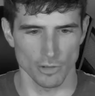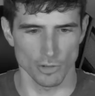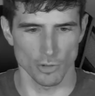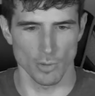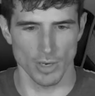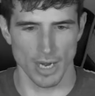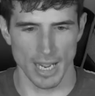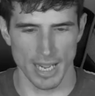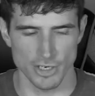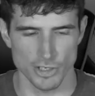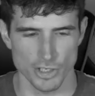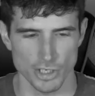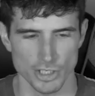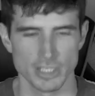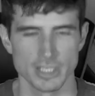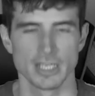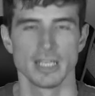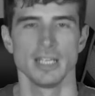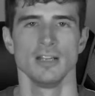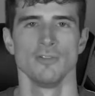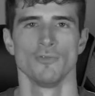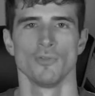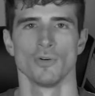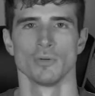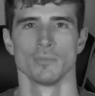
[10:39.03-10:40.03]
don't know what
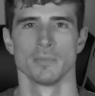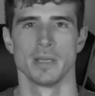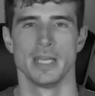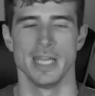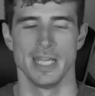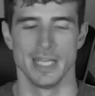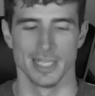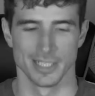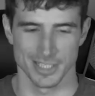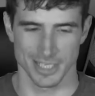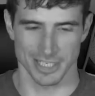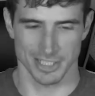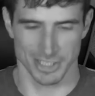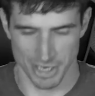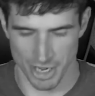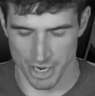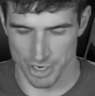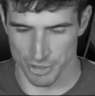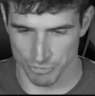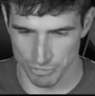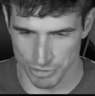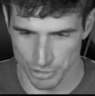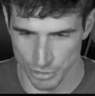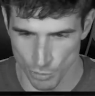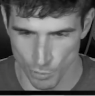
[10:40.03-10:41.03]
adjectival means. That's
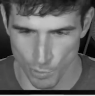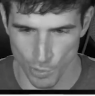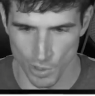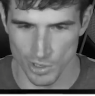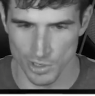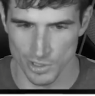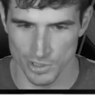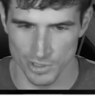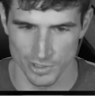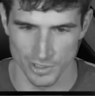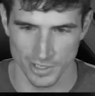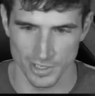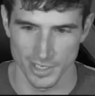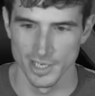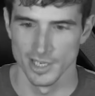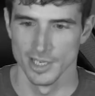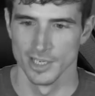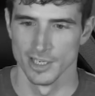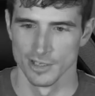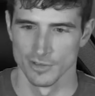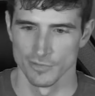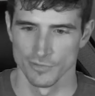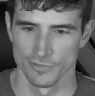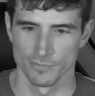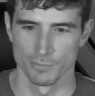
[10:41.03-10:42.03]
not a real word.
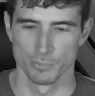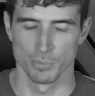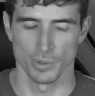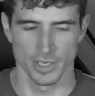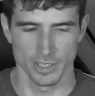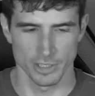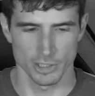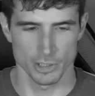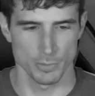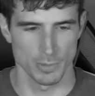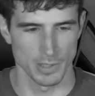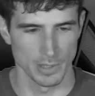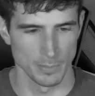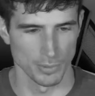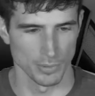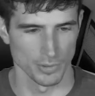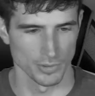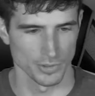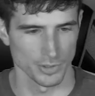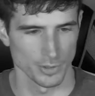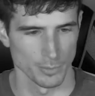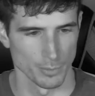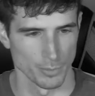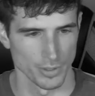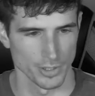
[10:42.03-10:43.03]
British people
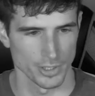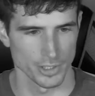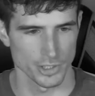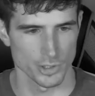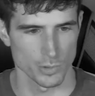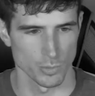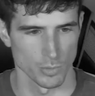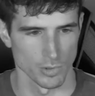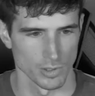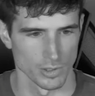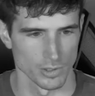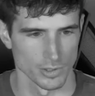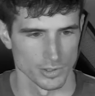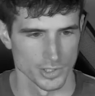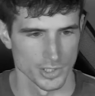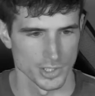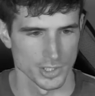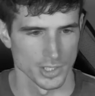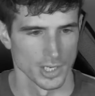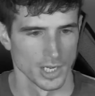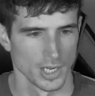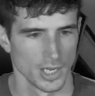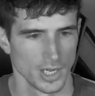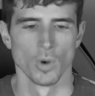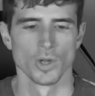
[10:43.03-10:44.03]
and their British
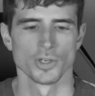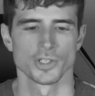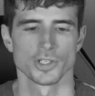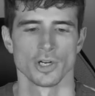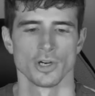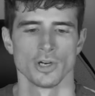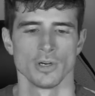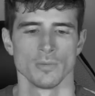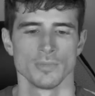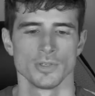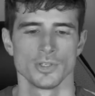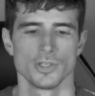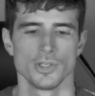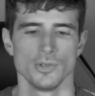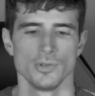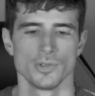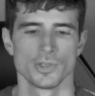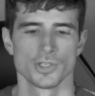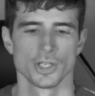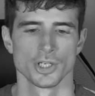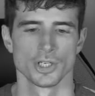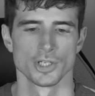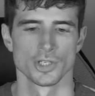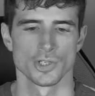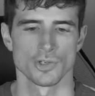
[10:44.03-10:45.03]
words. What term is
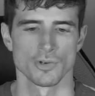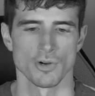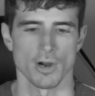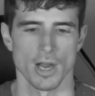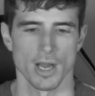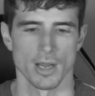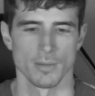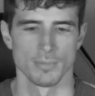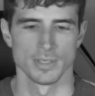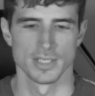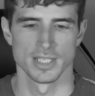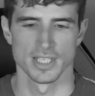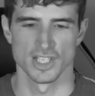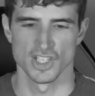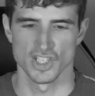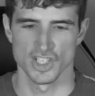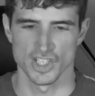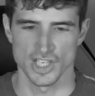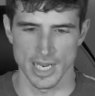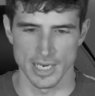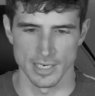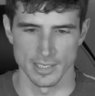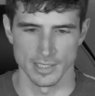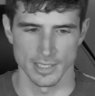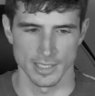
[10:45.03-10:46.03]
used to describe
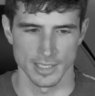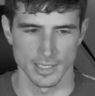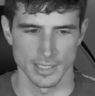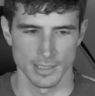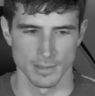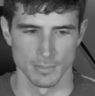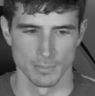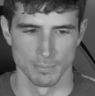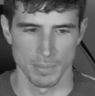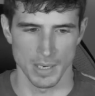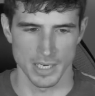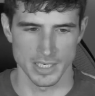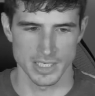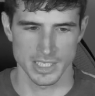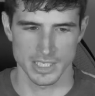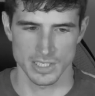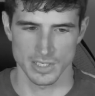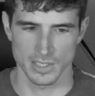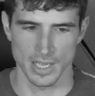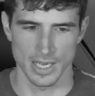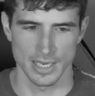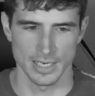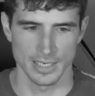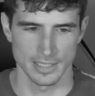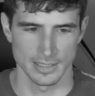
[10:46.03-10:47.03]
descending by
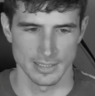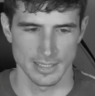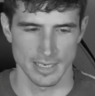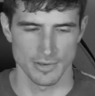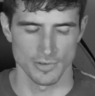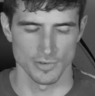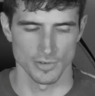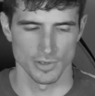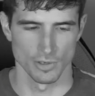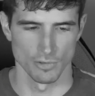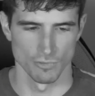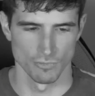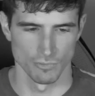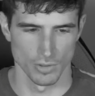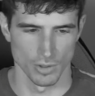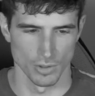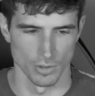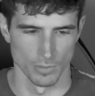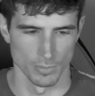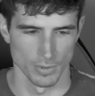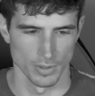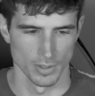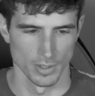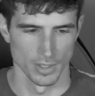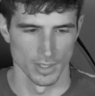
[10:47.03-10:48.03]
sliding down a
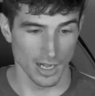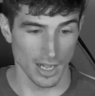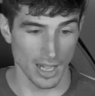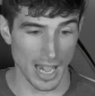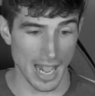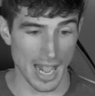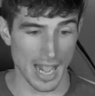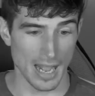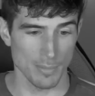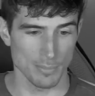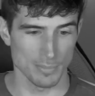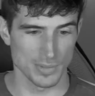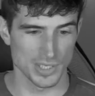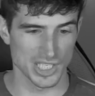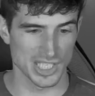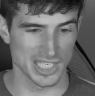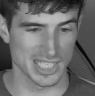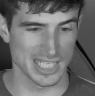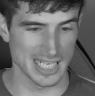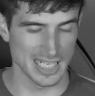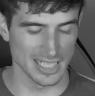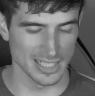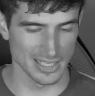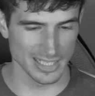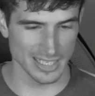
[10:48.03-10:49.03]
rope?
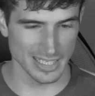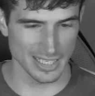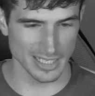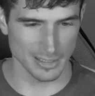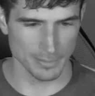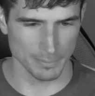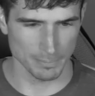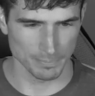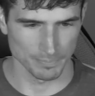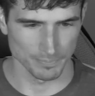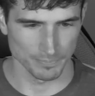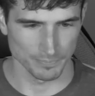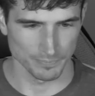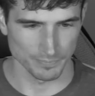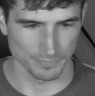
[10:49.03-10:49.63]
Abseiling?